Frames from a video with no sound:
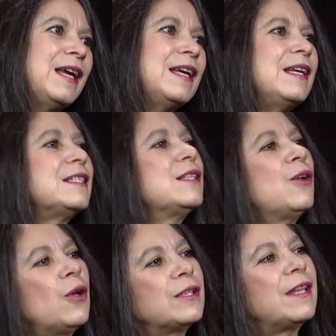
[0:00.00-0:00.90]
It's
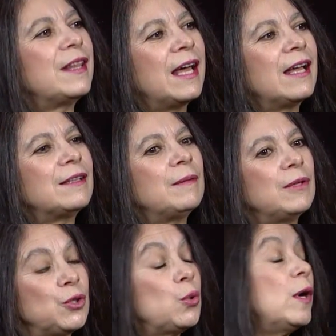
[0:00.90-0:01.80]
not that
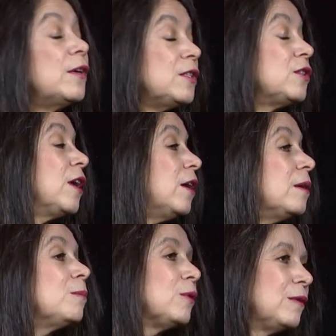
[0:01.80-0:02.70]
sugar is
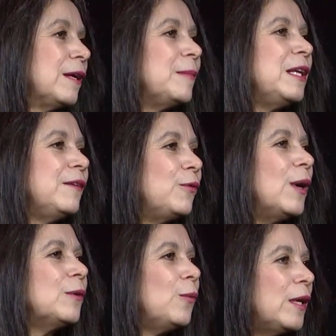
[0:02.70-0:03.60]
terrible. I mean, if
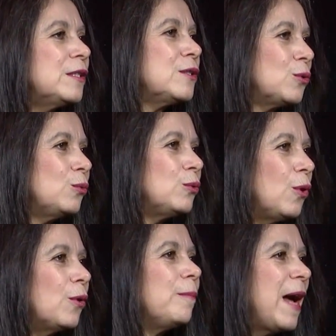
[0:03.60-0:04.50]
one wants to
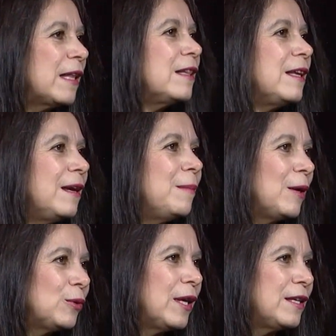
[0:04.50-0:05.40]
talk badly
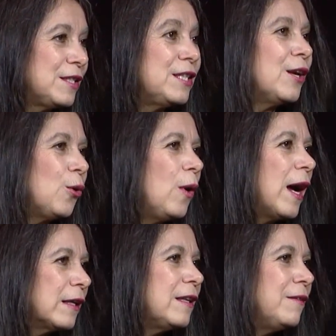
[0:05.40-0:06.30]
about a
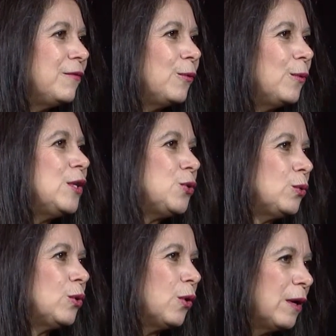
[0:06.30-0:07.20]
psychoactive, we
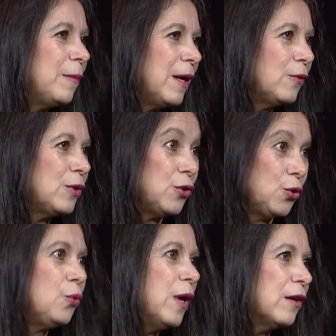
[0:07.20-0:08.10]
should talk about
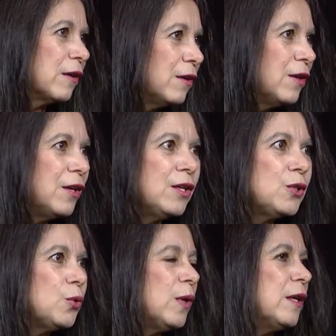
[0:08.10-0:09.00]
sugar.
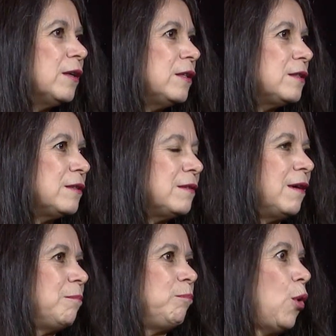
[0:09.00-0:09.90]
Sugar is
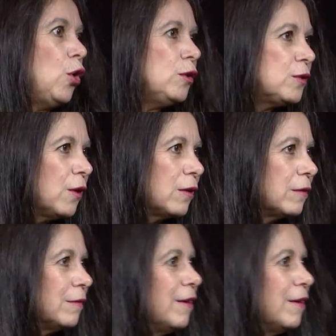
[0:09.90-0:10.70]
poison,